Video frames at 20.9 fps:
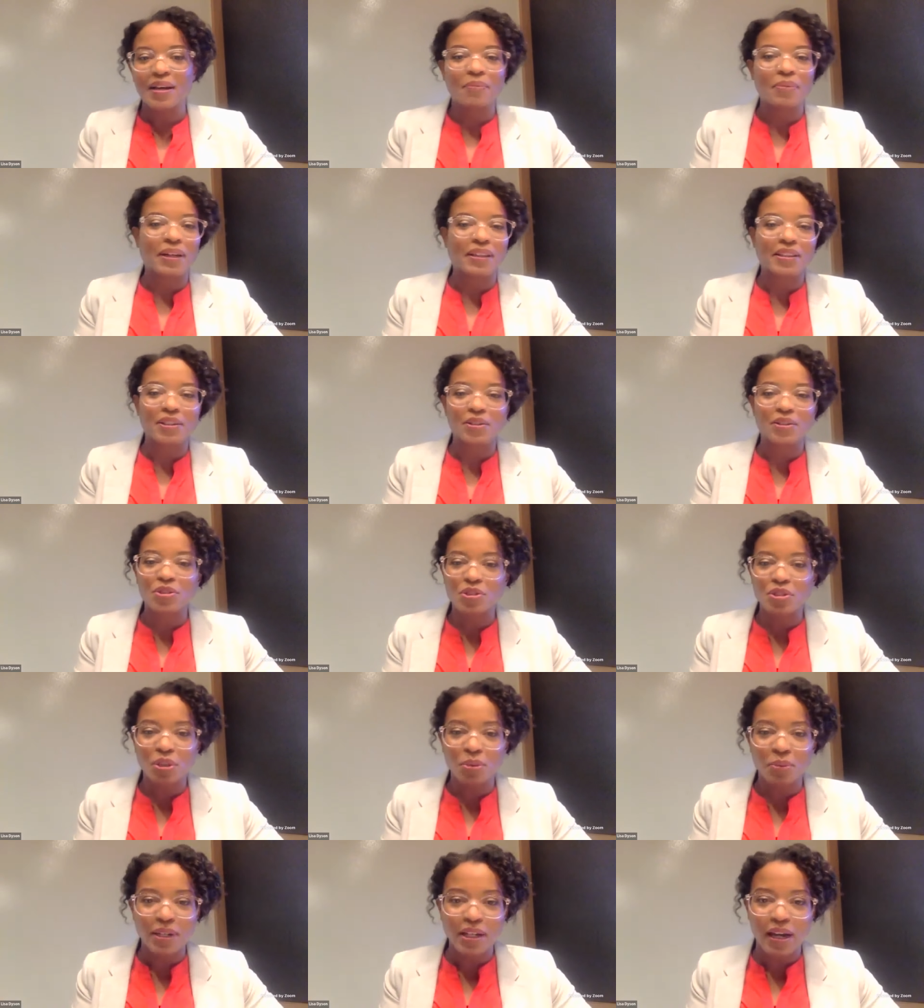but
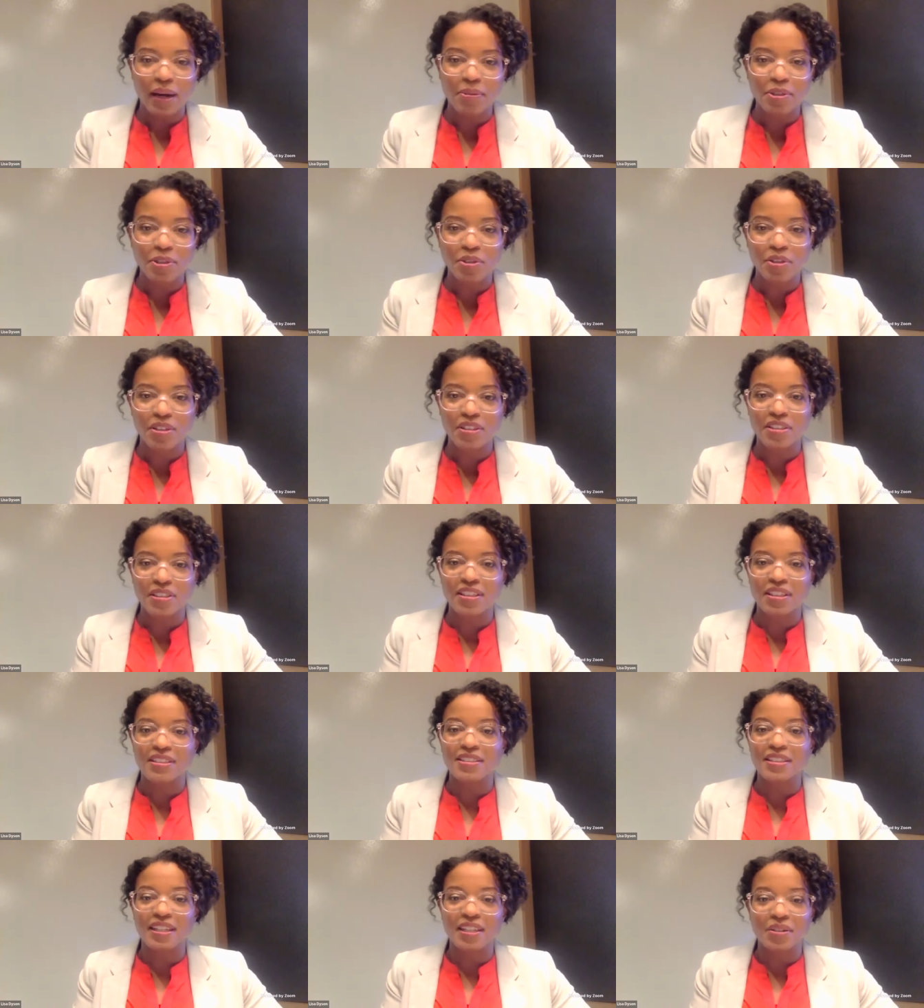there's so many opportunities to
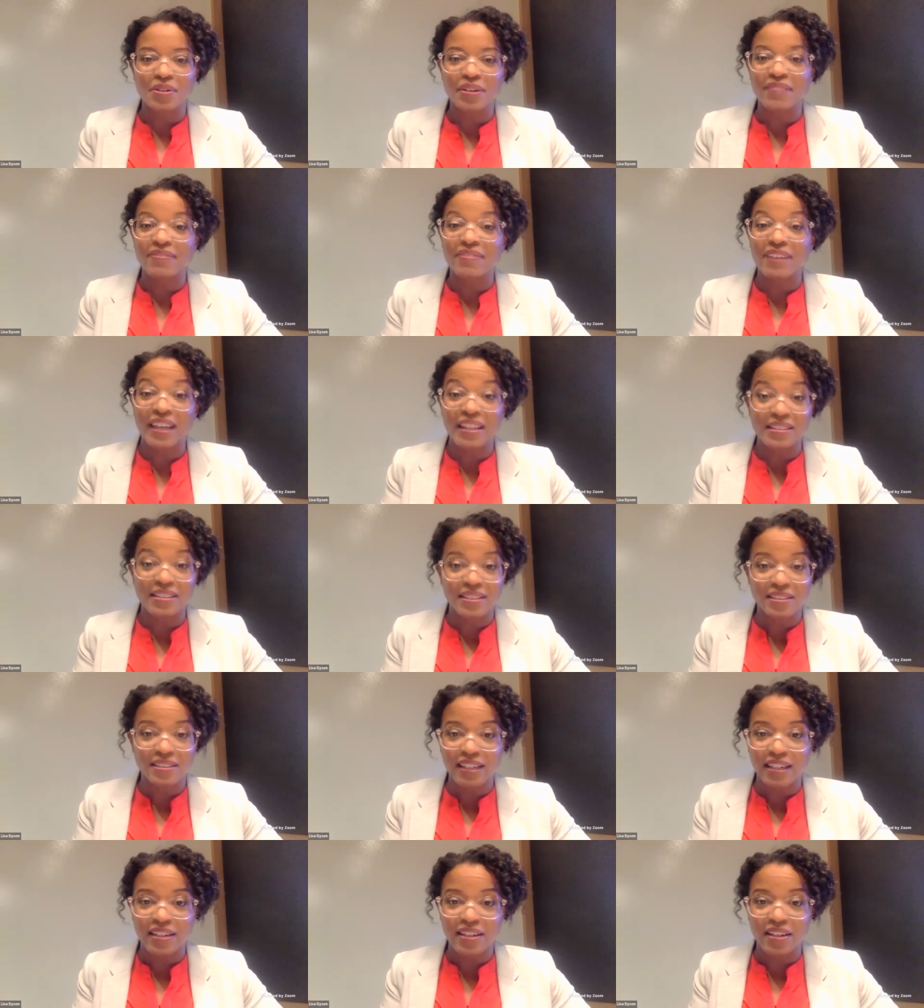continue to advance
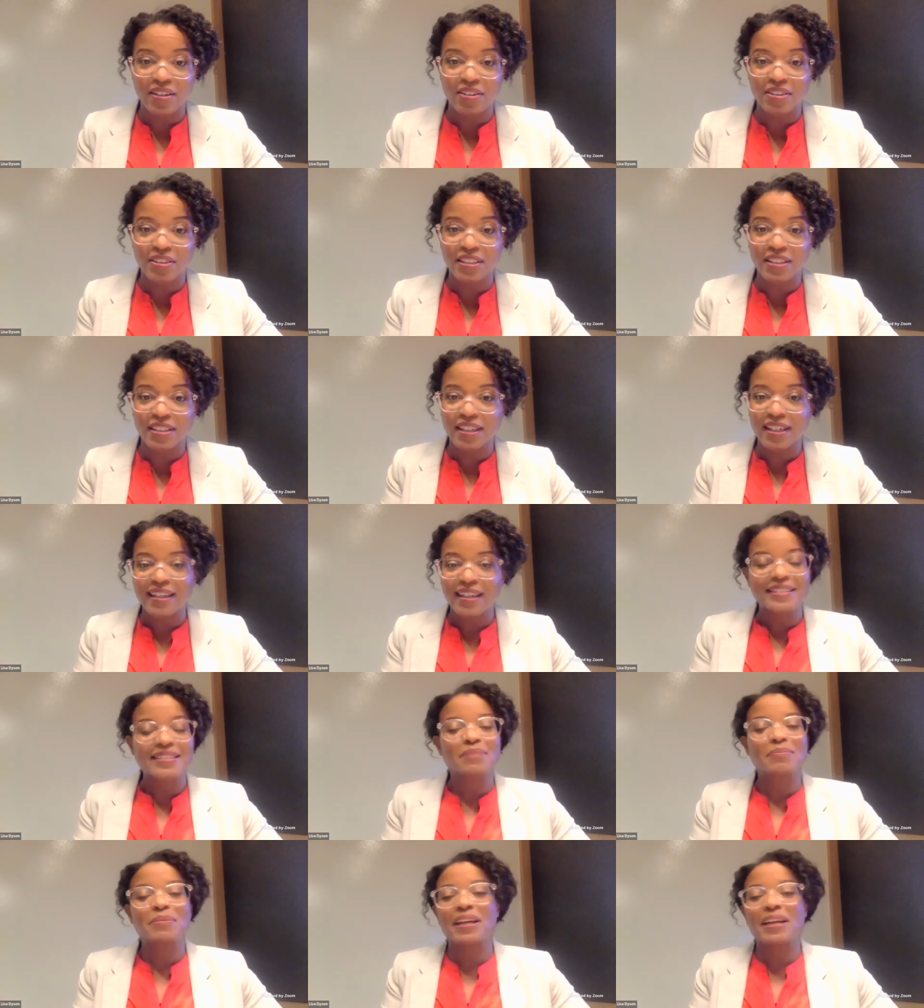this technology
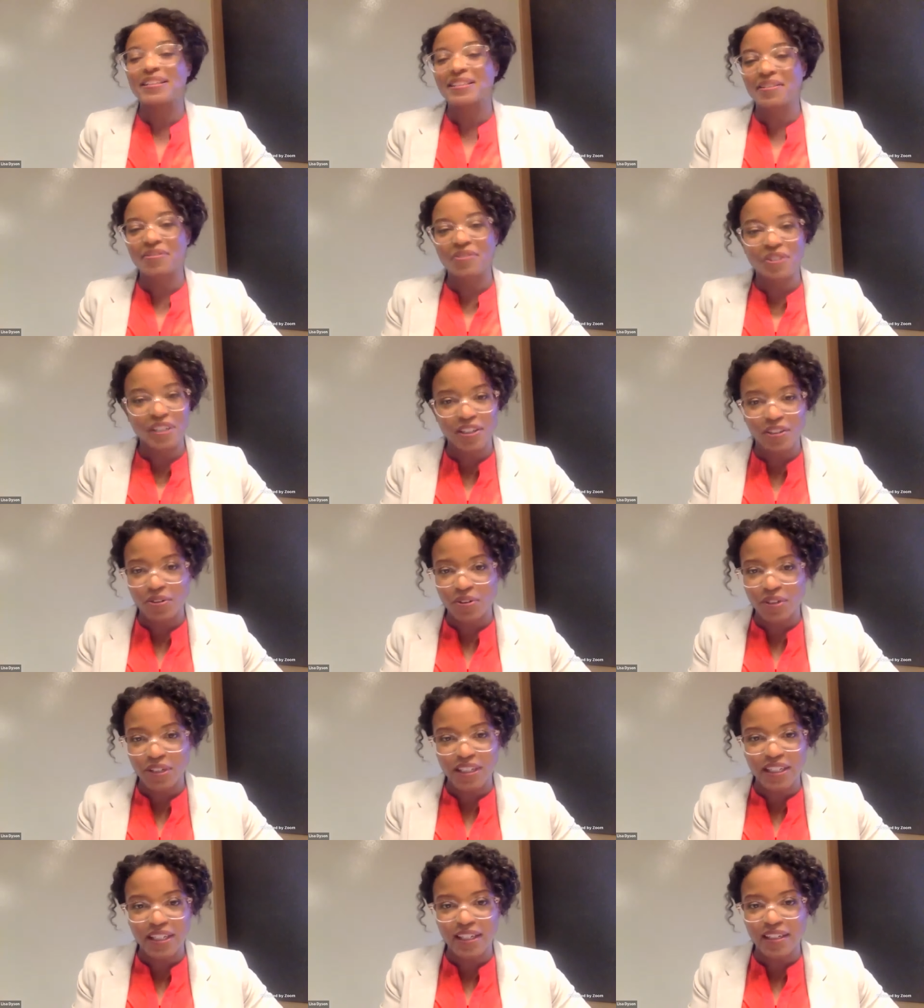to make different
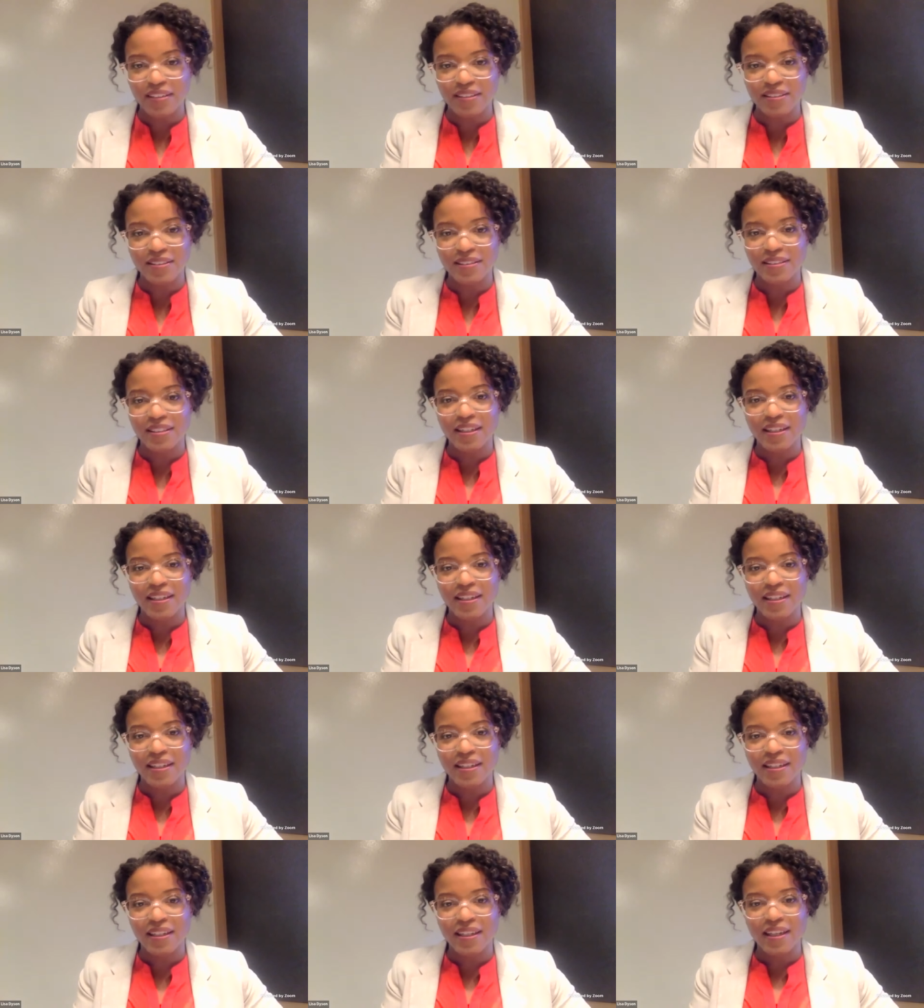ingredients
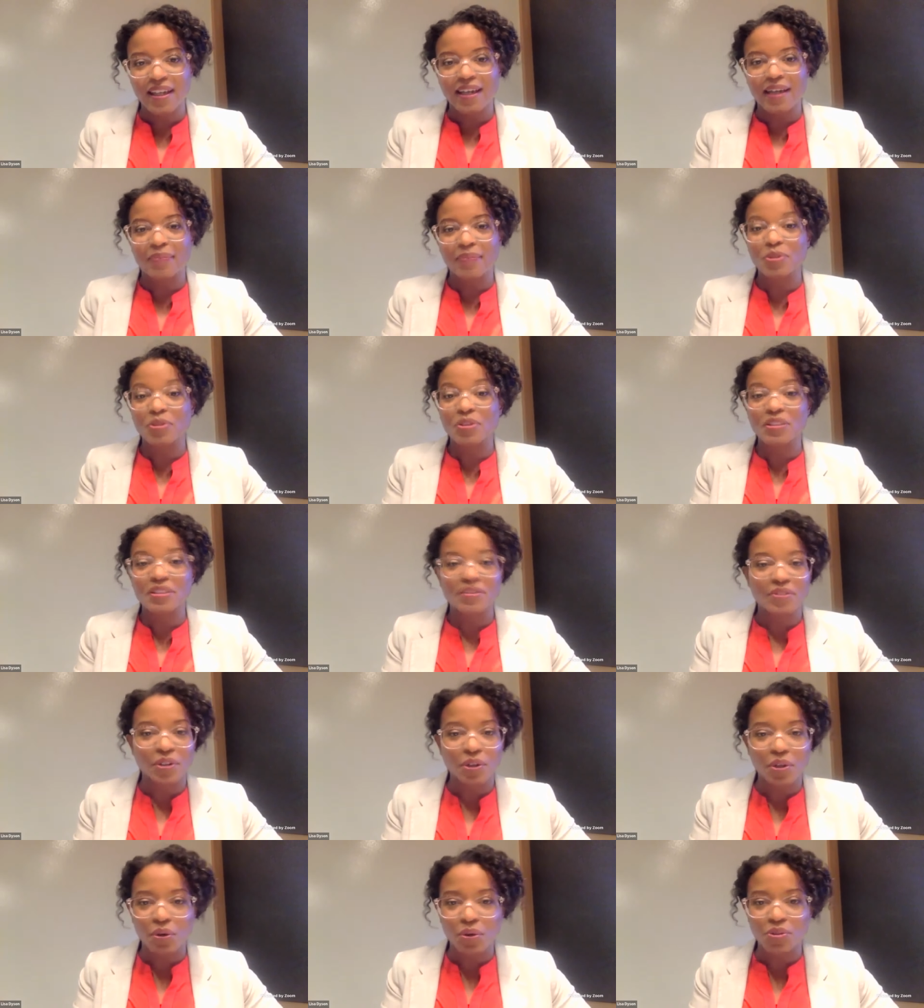um, using
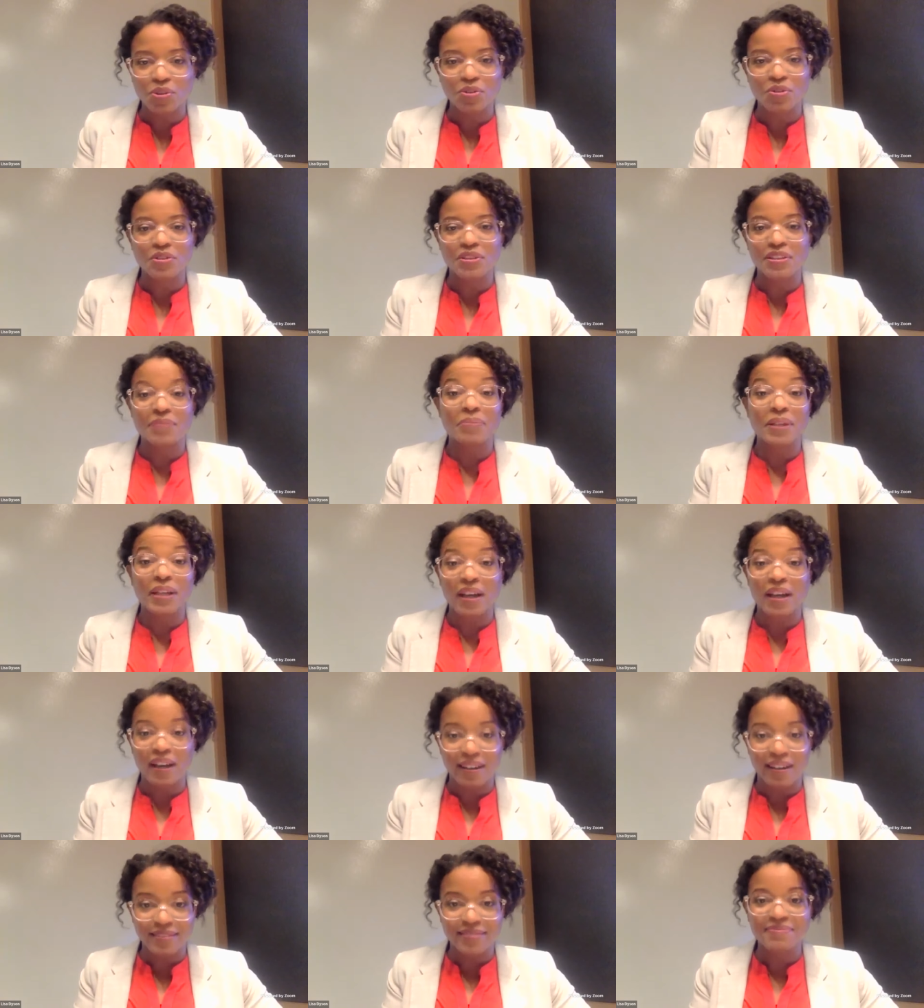different cultures and
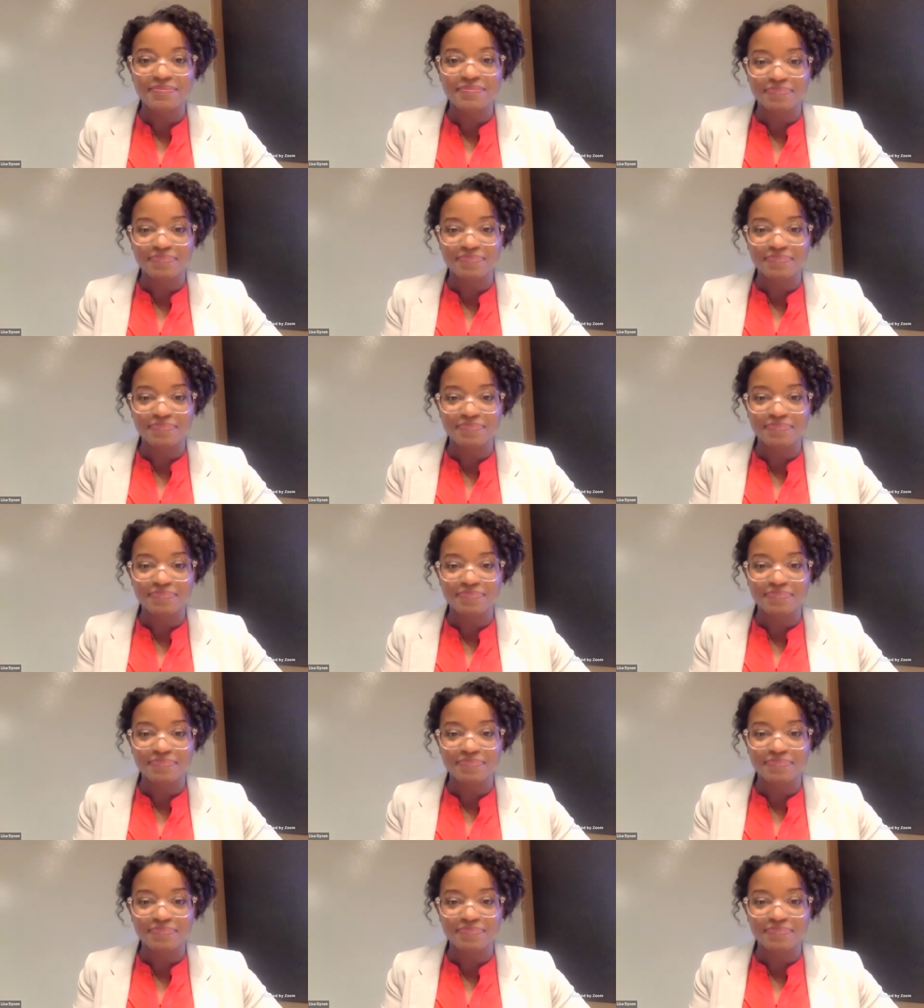beyond